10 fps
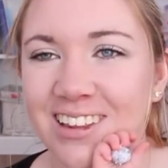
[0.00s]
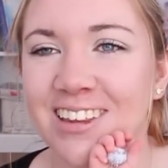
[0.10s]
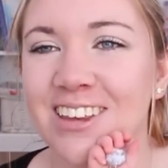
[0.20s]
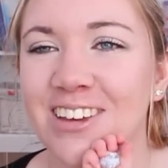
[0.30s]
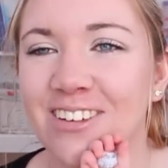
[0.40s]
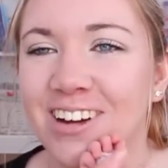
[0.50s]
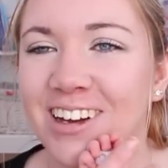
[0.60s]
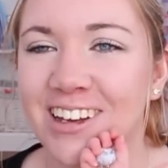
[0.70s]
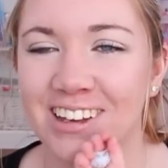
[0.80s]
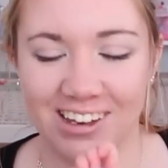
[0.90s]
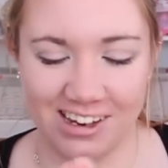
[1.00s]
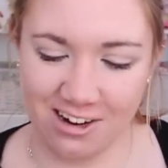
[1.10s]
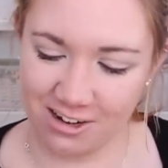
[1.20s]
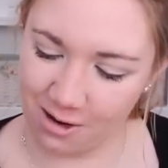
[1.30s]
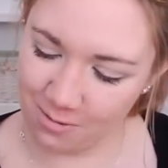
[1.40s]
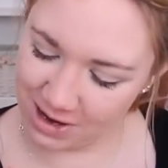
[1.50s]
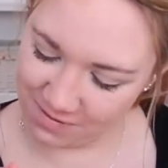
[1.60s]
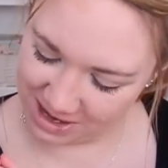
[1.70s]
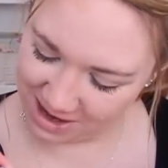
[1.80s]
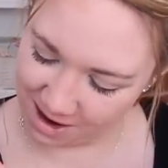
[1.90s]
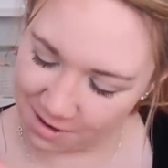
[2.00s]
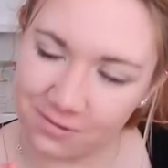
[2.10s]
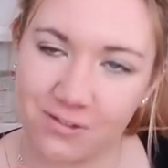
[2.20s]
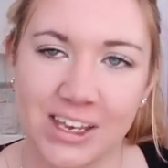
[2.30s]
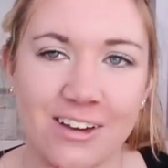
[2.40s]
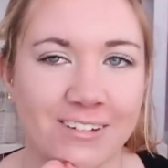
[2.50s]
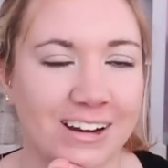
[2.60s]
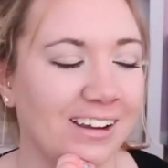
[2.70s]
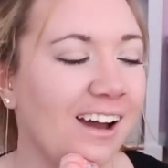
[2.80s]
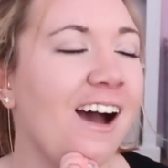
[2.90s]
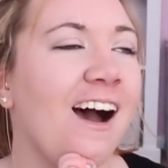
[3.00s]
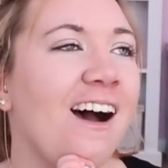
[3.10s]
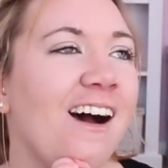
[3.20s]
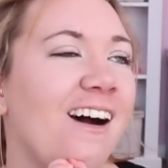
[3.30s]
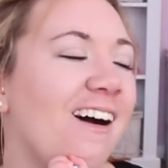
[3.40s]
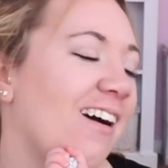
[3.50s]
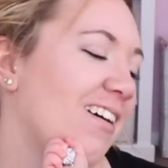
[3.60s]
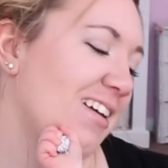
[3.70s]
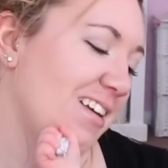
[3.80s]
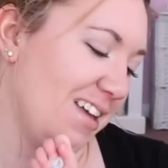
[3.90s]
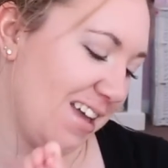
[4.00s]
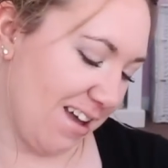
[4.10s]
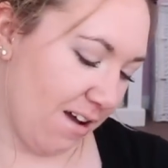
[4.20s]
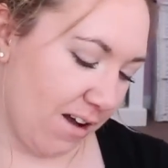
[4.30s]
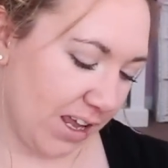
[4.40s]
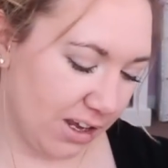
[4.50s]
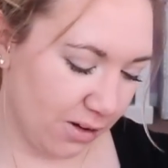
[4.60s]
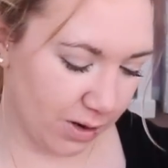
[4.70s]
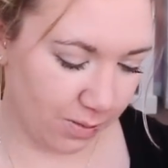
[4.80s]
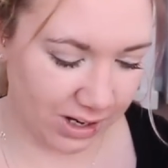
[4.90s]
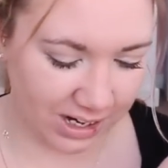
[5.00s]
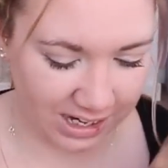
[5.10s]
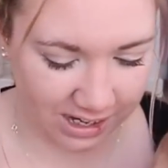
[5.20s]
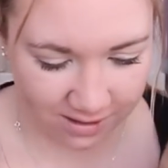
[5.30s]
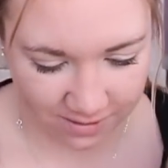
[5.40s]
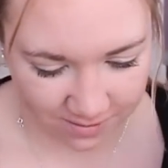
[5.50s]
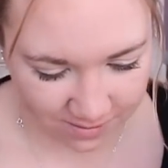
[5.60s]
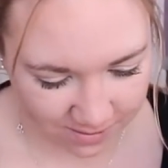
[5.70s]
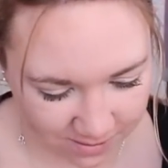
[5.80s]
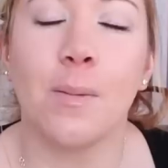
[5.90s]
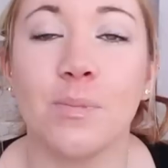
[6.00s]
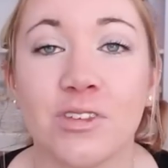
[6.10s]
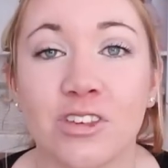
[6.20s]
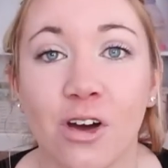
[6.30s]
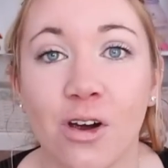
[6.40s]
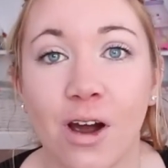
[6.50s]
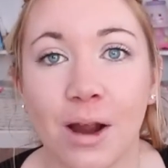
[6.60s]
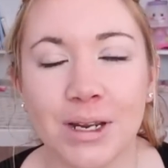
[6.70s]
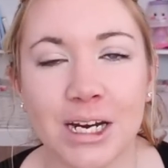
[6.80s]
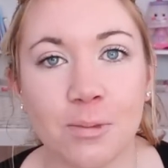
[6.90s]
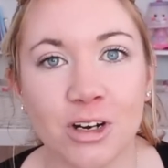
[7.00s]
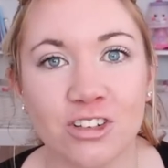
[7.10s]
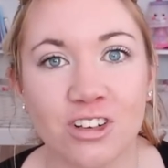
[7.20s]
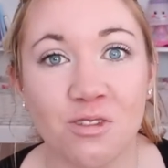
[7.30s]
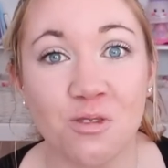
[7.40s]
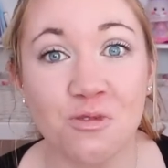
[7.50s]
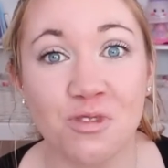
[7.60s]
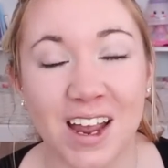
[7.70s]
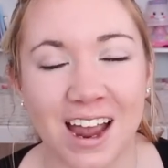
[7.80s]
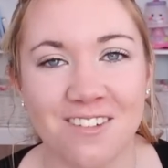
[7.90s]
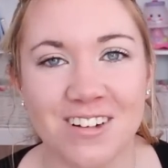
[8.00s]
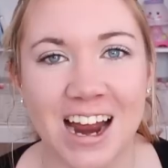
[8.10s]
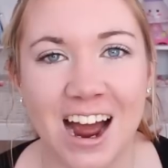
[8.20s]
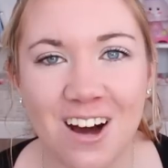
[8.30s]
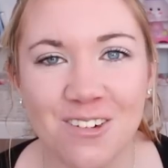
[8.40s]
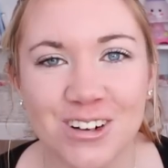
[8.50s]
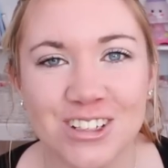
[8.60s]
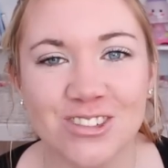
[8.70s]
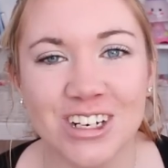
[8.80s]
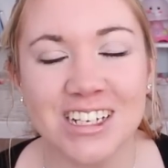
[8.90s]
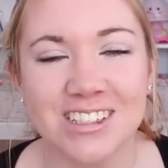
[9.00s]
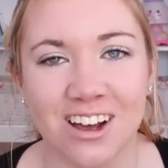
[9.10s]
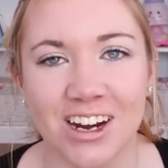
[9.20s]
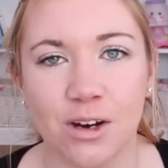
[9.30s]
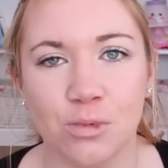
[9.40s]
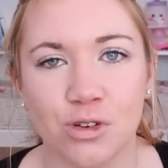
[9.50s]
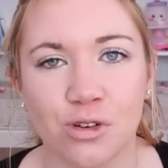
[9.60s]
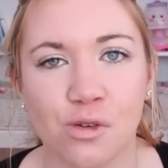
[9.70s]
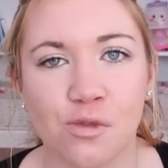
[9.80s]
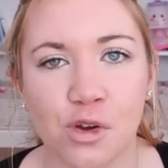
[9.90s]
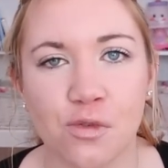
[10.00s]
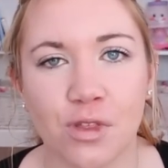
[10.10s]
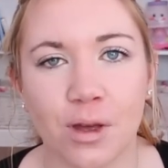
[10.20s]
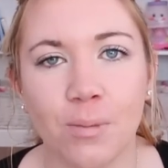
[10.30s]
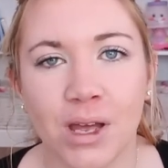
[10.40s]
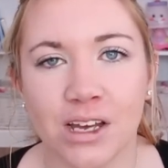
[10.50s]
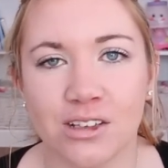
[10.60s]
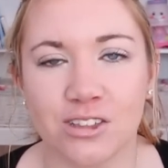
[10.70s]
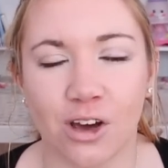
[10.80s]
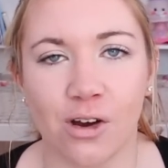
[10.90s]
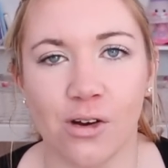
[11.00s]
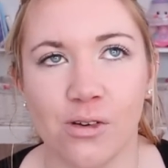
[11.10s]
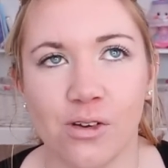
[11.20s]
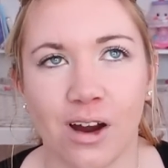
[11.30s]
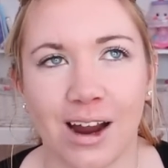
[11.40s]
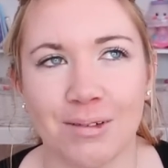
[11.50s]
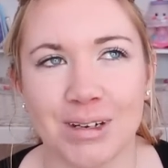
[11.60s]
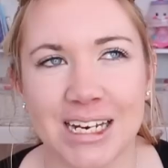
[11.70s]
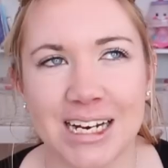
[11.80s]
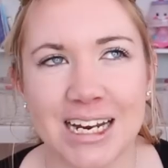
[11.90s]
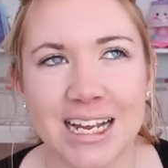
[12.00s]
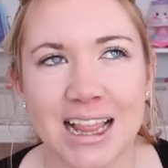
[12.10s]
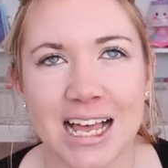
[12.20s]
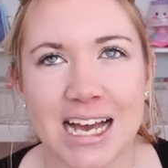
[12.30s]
You're cute. Oh, what have you got? A fairy. Oh, here, you want to put it in here. So I'm getting a bunch of stuff from Fairhaven Health, which is really exciting. I'm doing a review for them. So I'm getting